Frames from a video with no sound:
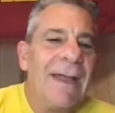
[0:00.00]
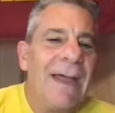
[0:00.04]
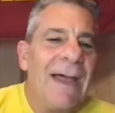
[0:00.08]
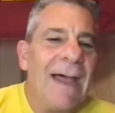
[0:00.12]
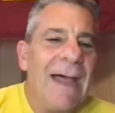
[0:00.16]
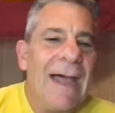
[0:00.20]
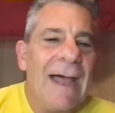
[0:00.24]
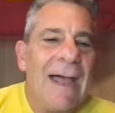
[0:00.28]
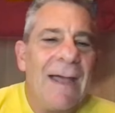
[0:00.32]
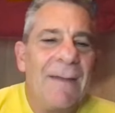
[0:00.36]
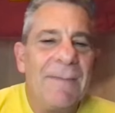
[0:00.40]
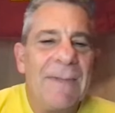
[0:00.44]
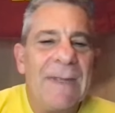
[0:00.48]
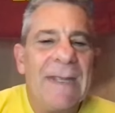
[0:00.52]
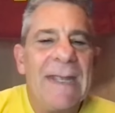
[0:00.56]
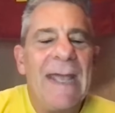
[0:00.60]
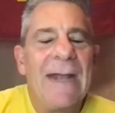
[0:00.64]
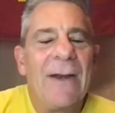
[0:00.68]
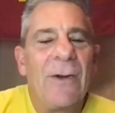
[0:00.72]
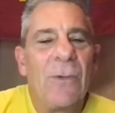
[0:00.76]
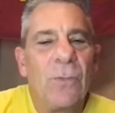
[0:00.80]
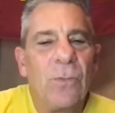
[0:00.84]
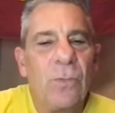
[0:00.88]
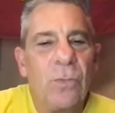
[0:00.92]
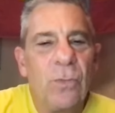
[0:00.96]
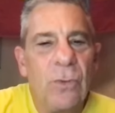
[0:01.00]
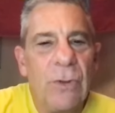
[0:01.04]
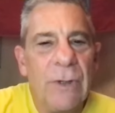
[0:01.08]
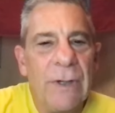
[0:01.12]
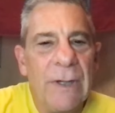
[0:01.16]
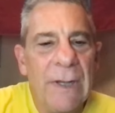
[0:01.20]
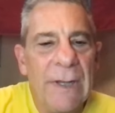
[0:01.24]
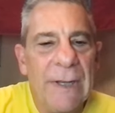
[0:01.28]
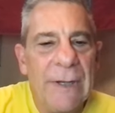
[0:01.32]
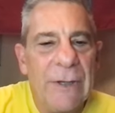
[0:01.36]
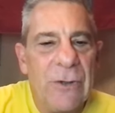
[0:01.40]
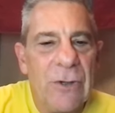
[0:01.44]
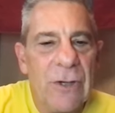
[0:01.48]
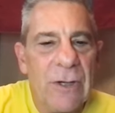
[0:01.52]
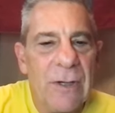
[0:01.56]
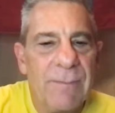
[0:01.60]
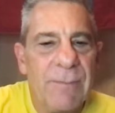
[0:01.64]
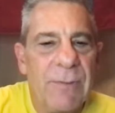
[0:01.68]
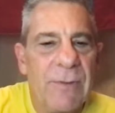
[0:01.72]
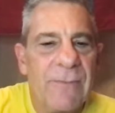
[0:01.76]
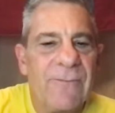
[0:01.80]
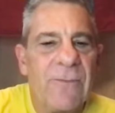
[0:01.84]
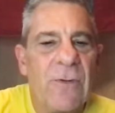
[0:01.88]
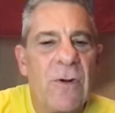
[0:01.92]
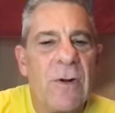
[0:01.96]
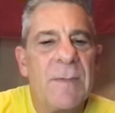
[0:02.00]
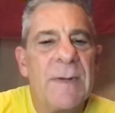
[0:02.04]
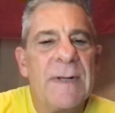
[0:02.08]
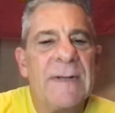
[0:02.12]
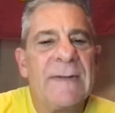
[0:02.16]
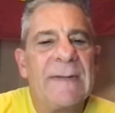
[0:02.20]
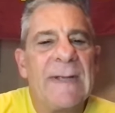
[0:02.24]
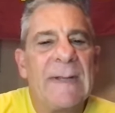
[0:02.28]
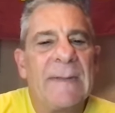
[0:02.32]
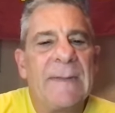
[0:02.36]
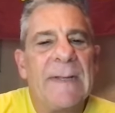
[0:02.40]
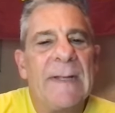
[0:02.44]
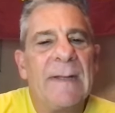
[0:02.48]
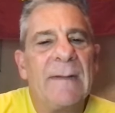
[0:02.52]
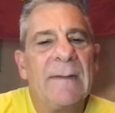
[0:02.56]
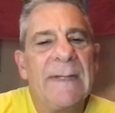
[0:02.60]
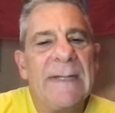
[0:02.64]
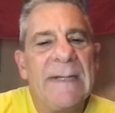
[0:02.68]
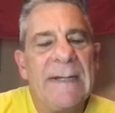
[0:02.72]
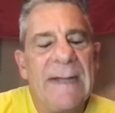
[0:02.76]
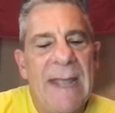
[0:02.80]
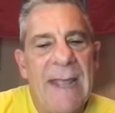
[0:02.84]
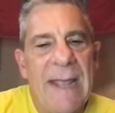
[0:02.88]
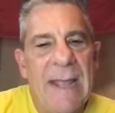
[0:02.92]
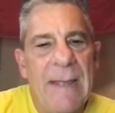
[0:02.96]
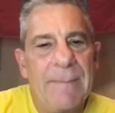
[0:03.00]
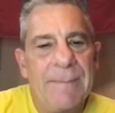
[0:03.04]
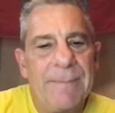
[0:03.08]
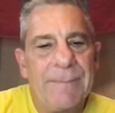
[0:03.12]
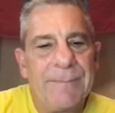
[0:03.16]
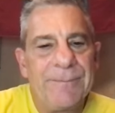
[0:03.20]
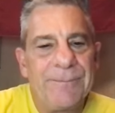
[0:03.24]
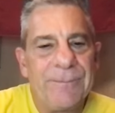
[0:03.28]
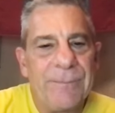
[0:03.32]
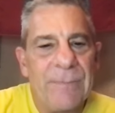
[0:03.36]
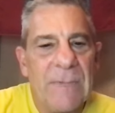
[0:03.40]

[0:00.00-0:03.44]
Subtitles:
He had a really good performance at the elite camp.